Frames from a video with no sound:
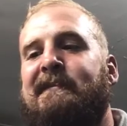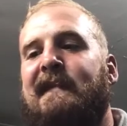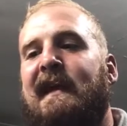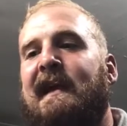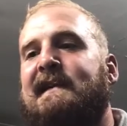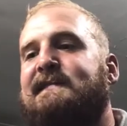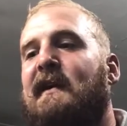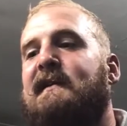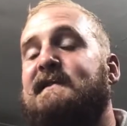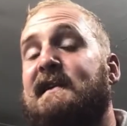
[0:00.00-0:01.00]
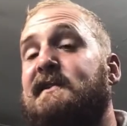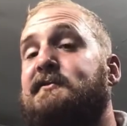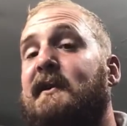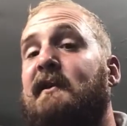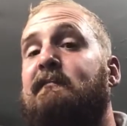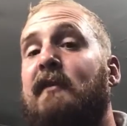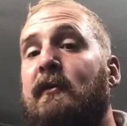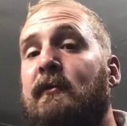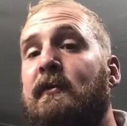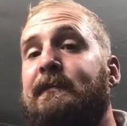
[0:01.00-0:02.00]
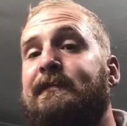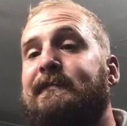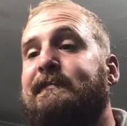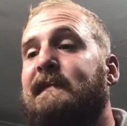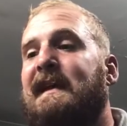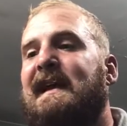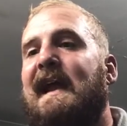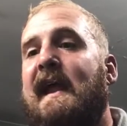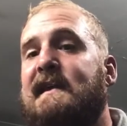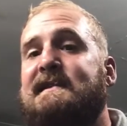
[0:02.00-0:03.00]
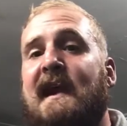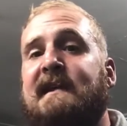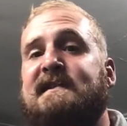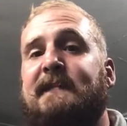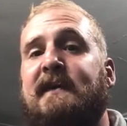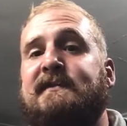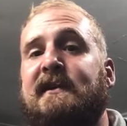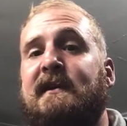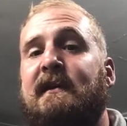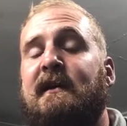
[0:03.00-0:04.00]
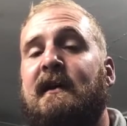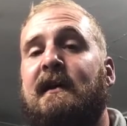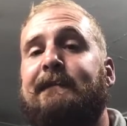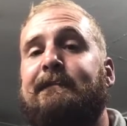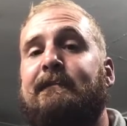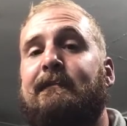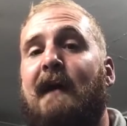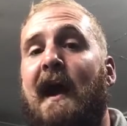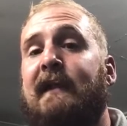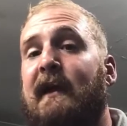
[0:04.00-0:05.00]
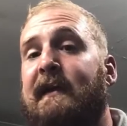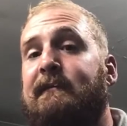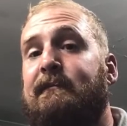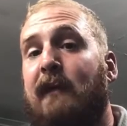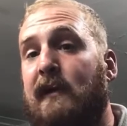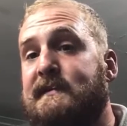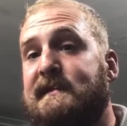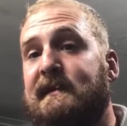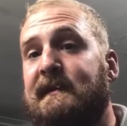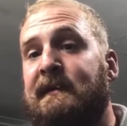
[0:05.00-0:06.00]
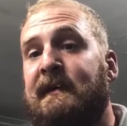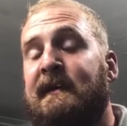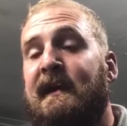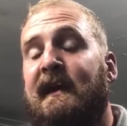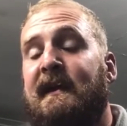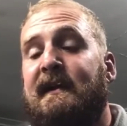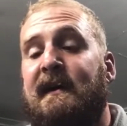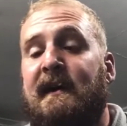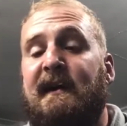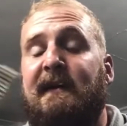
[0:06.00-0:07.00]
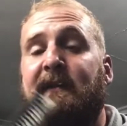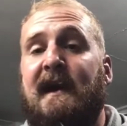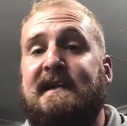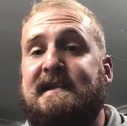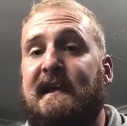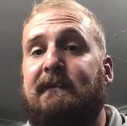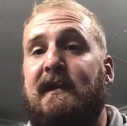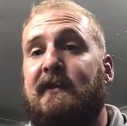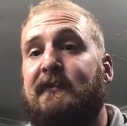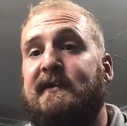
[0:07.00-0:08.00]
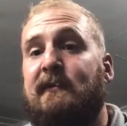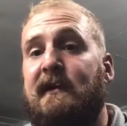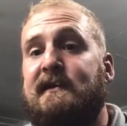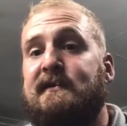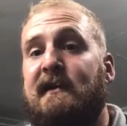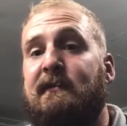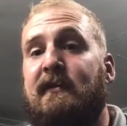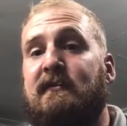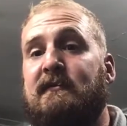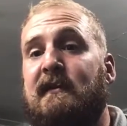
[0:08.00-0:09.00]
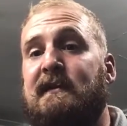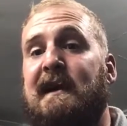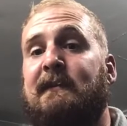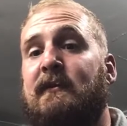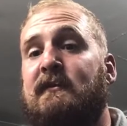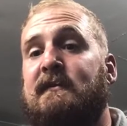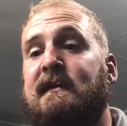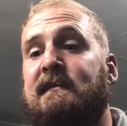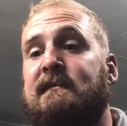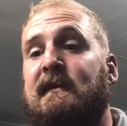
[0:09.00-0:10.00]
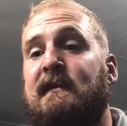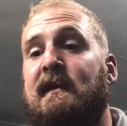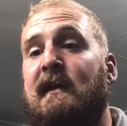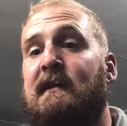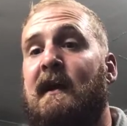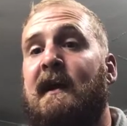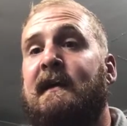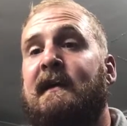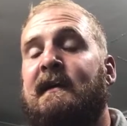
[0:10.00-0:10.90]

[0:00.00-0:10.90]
And as far as like the trigger pull, it is kind of spongy. I like personally my SIG P320 trigger pull a lot more than a Glock.